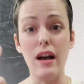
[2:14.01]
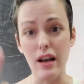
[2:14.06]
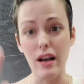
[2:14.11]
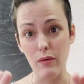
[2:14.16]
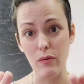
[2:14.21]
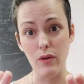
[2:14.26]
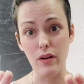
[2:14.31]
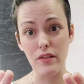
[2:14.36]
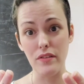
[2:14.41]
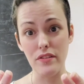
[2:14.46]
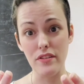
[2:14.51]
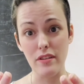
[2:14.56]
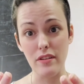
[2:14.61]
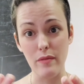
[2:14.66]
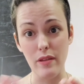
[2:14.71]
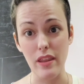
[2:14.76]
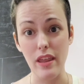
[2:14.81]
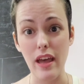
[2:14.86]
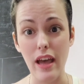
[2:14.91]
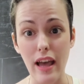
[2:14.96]
i want
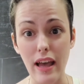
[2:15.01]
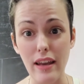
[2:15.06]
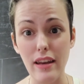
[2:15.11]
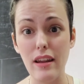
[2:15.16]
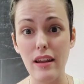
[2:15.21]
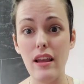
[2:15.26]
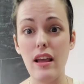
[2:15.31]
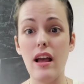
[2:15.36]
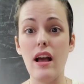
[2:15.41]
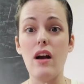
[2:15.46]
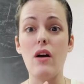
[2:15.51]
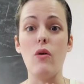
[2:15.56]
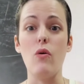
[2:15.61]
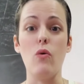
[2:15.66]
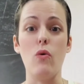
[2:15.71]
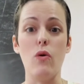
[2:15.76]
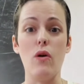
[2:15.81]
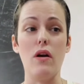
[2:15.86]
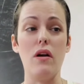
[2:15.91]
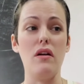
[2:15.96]
some of that
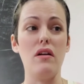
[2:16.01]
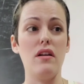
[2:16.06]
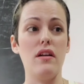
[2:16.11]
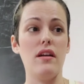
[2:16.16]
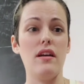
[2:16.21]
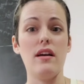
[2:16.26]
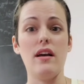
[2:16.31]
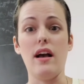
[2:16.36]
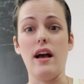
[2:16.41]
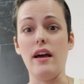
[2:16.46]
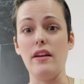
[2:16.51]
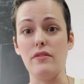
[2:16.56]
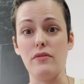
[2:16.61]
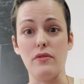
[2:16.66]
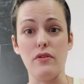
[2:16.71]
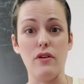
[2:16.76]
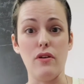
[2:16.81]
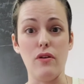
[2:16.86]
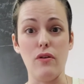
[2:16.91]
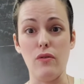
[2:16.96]
or i
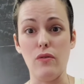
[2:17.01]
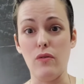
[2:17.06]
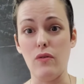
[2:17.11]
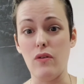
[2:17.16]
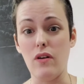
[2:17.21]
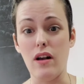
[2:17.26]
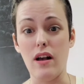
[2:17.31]
don't know